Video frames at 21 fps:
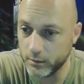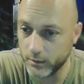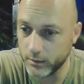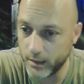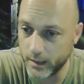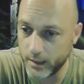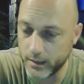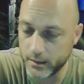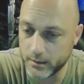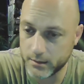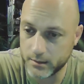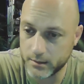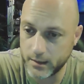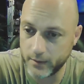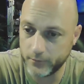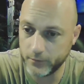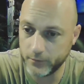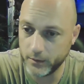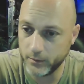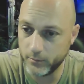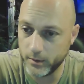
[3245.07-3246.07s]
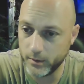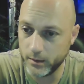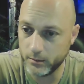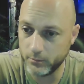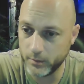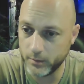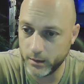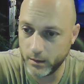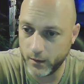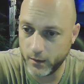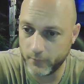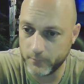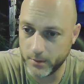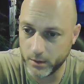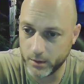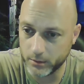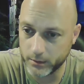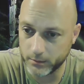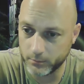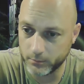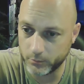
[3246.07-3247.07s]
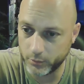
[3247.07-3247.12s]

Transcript: That is definitely, we love building